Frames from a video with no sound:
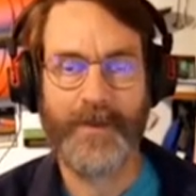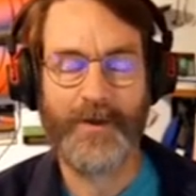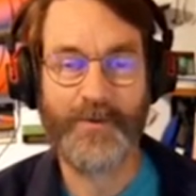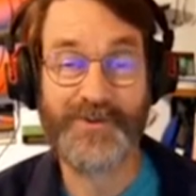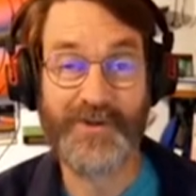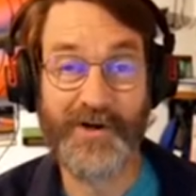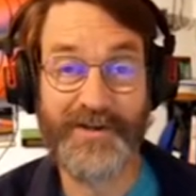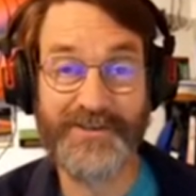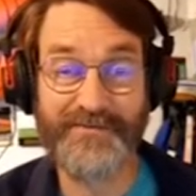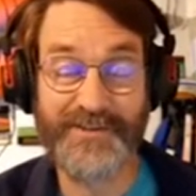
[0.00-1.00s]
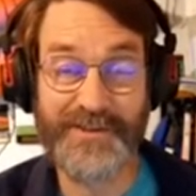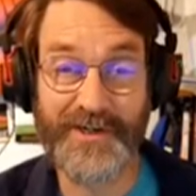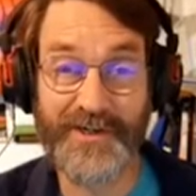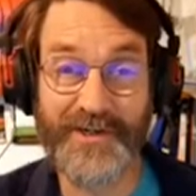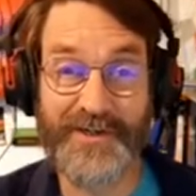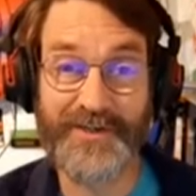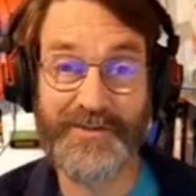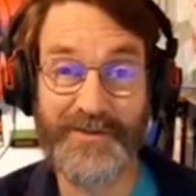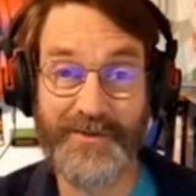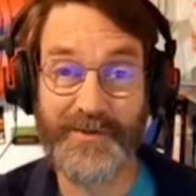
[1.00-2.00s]
We're starting to return
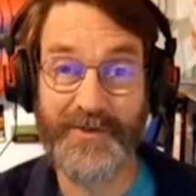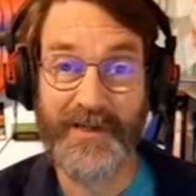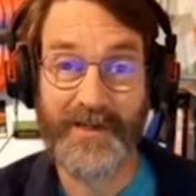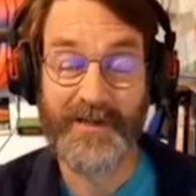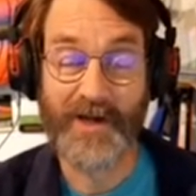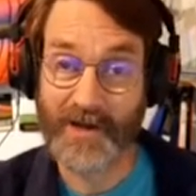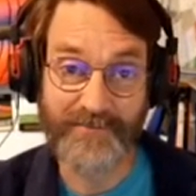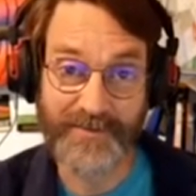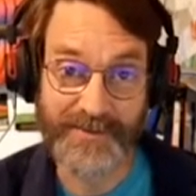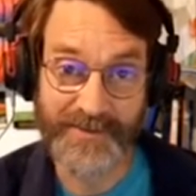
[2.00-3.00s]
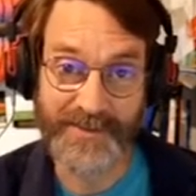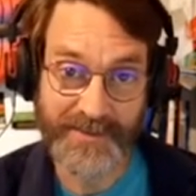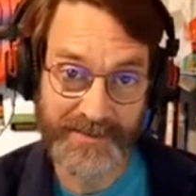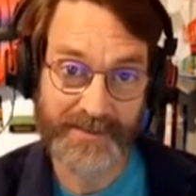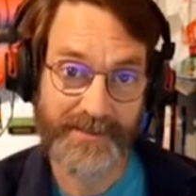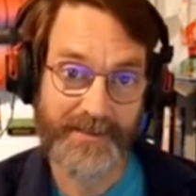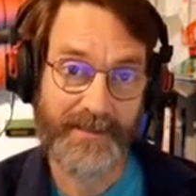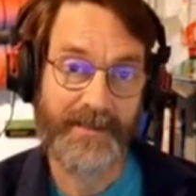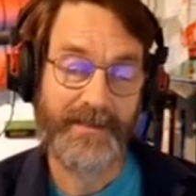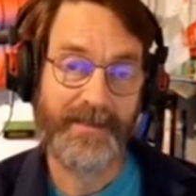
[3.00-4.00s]
to conferences.
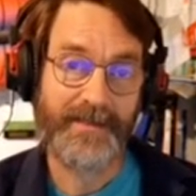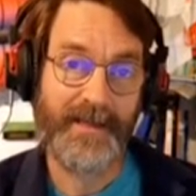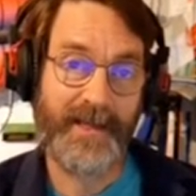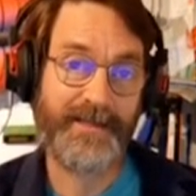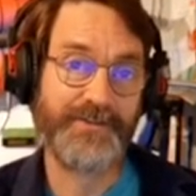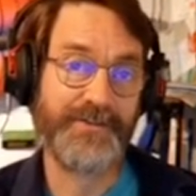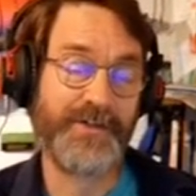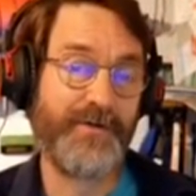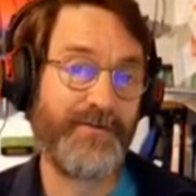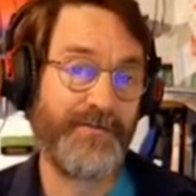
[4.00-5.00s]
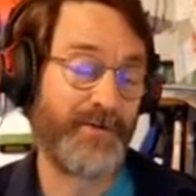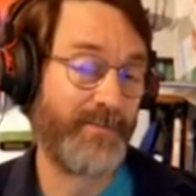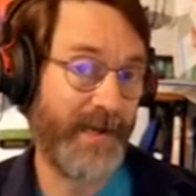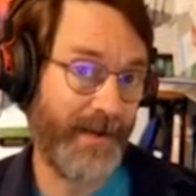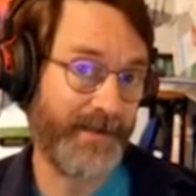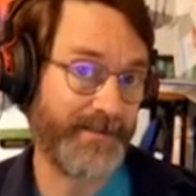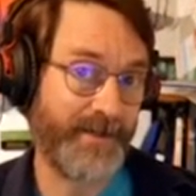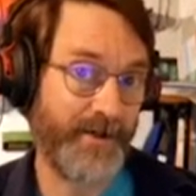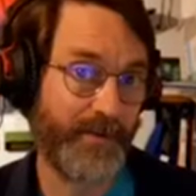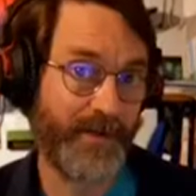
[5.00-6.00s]
And so if you're planning to
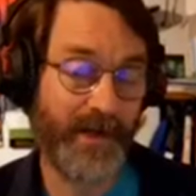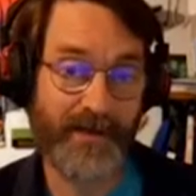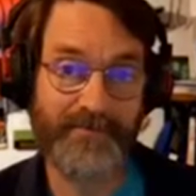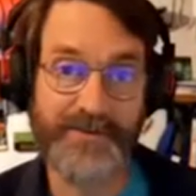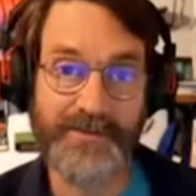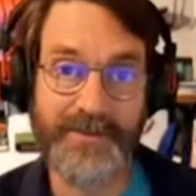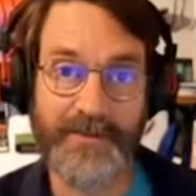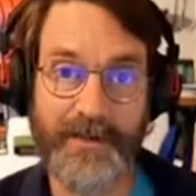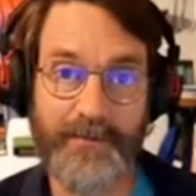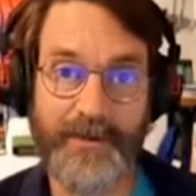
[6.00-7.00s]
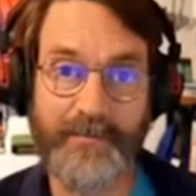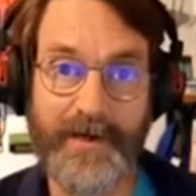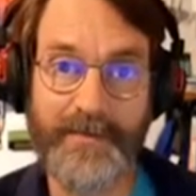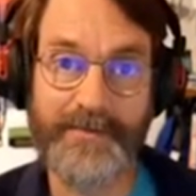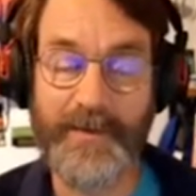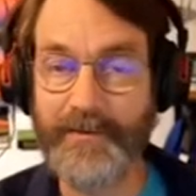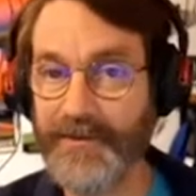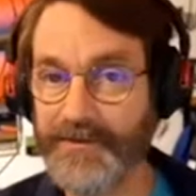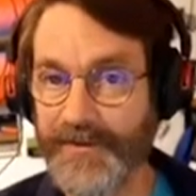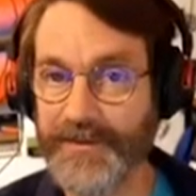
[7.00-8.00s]
go to a conference in the coming months, maybe
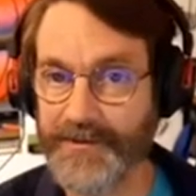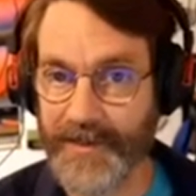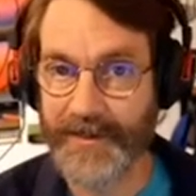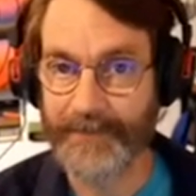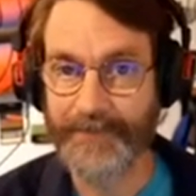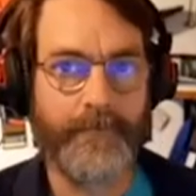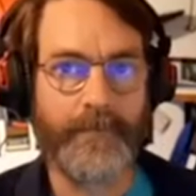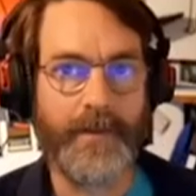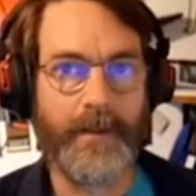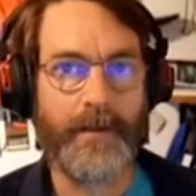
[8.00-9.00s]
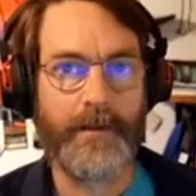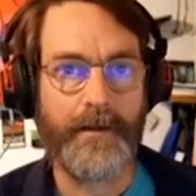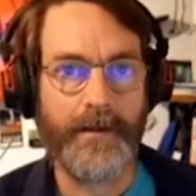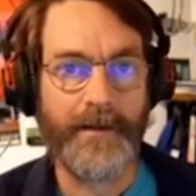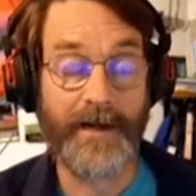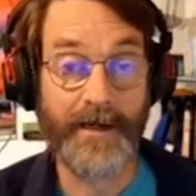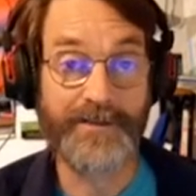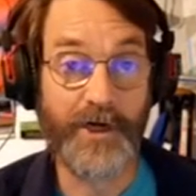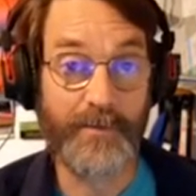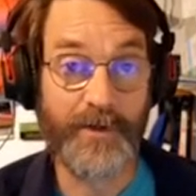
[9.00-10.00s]
you'll see us there. In
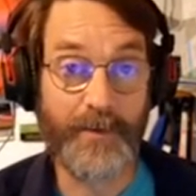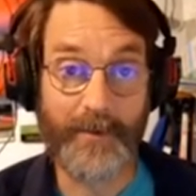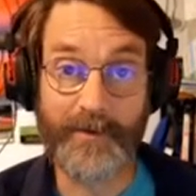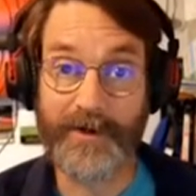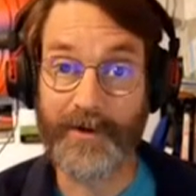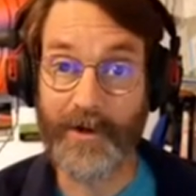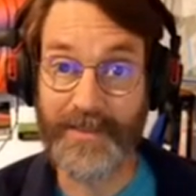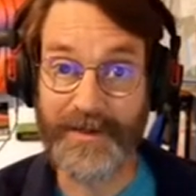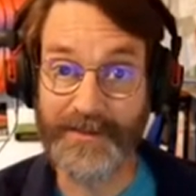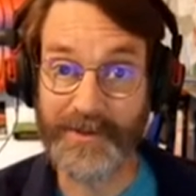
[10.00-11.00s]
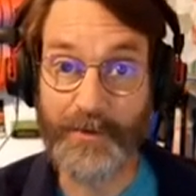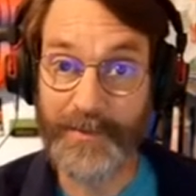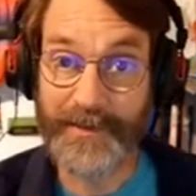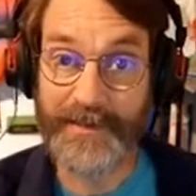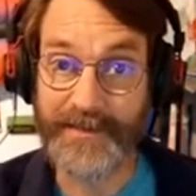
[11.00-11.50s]
October, we were at All Things Open.